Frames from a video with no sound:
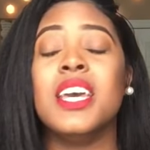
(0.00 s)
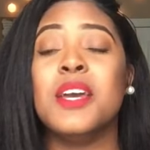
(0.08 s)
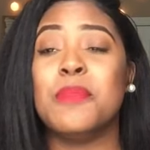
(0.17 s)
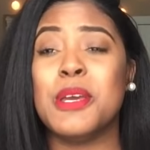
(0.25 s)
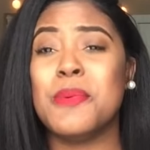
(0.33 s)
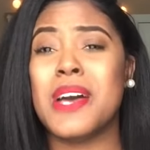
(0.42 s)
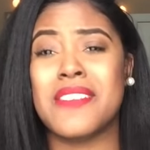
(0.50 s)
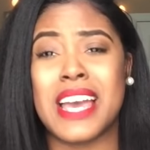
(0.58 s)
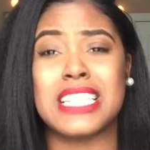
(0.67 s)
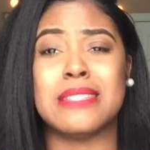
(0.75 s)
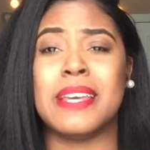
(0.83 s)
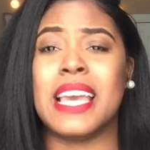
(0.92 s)
People have
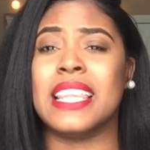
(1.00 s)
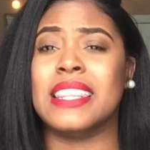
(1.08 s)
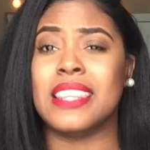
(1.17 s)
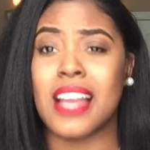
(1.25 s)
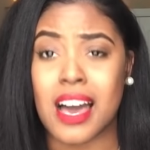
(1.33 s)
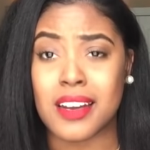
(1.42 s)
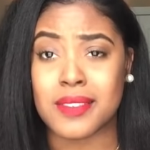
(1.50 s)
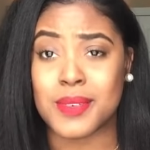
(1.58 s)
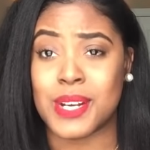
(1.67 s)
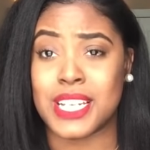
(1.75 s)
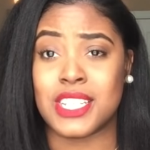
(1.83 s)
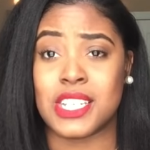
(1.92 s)
asked me a lot of
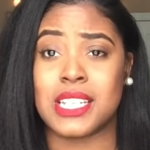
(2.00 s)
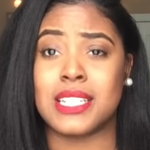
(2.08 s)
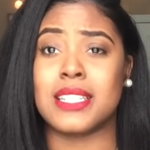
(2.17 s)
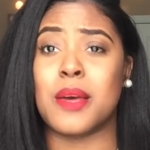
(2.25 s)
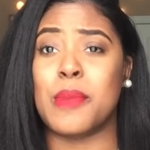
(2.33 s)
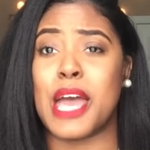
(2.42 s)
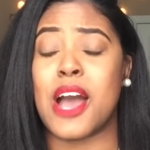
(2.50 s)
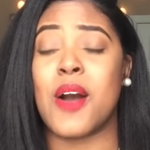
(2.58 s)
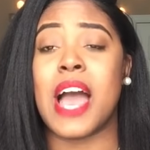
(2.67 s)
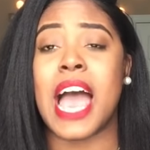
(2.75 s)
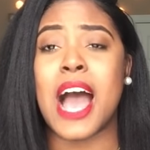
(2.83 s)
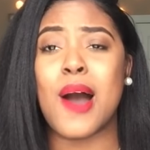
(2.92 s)
questions about
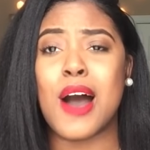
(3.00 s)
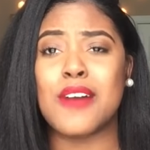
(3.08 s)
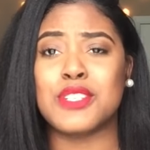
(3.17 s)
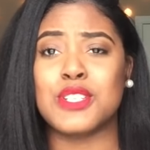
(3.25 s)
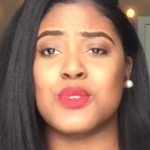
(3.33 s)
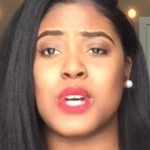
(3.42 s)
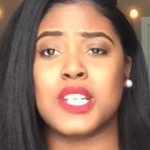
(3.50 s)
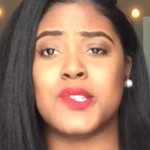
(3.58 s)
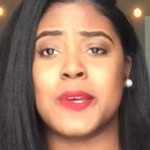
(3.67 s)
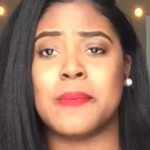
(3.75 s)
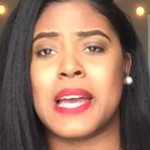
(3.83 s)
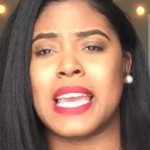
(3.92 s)
how often do I
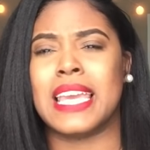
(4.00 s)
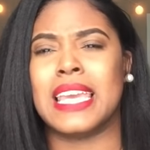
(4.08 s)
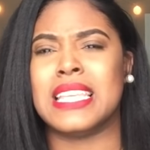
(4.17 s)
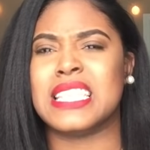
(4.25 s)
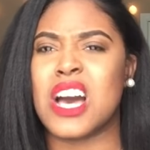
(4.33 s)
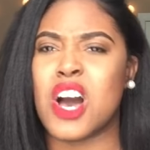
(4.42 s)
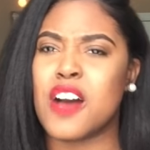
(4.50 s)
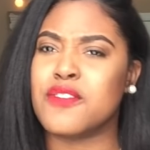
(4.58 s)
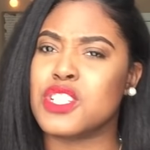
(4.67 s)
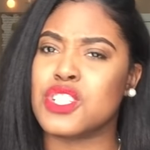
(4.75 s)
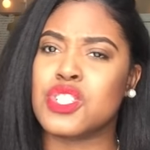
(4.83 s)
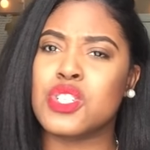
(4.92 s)
trim my ends, how
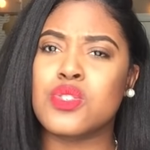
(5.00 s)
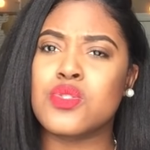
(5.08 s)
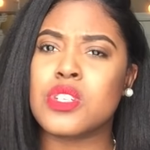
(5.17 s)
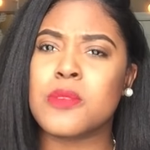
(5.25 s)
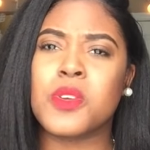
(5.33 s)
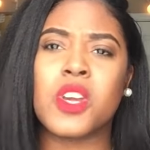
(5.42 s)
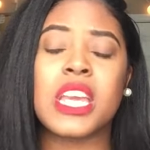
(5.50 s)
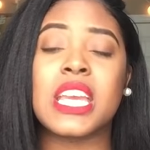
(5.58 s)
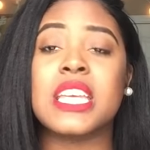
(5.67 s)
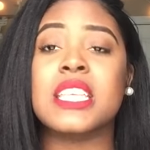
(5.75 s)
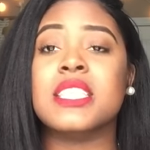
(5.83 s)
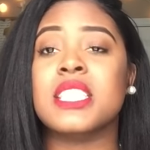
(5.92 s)
often should you trim your
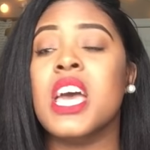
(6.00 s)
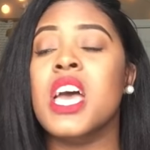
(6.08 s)
ends.